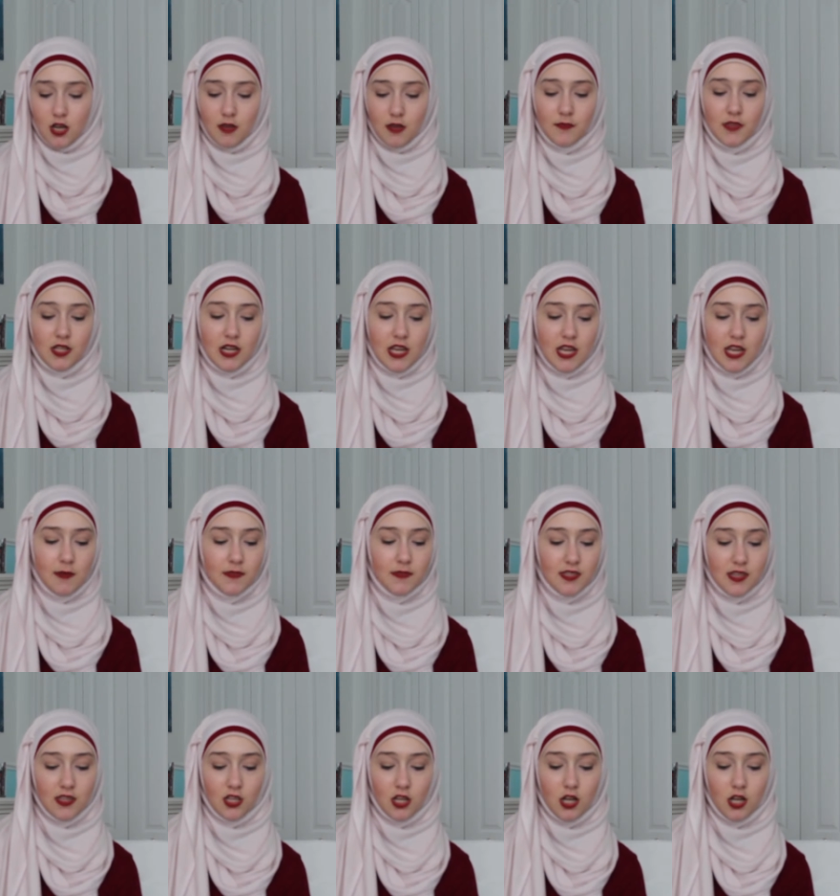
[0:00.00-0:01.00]
the names
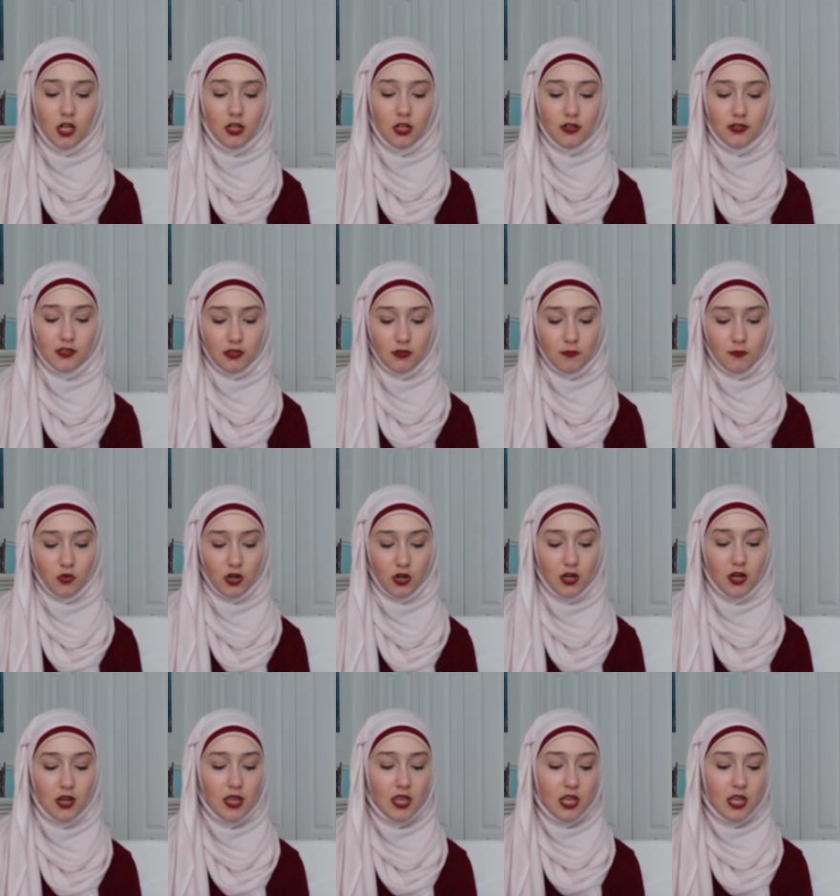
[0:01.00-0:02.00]
and the colors on a more,
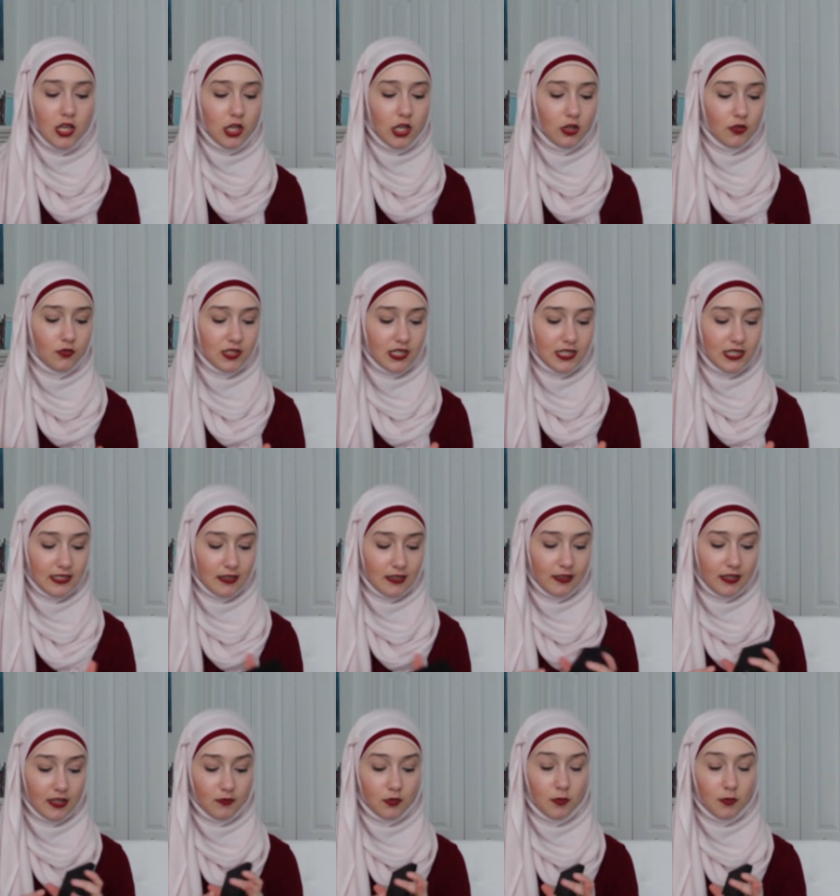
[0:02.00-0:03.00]
you know, detailed level.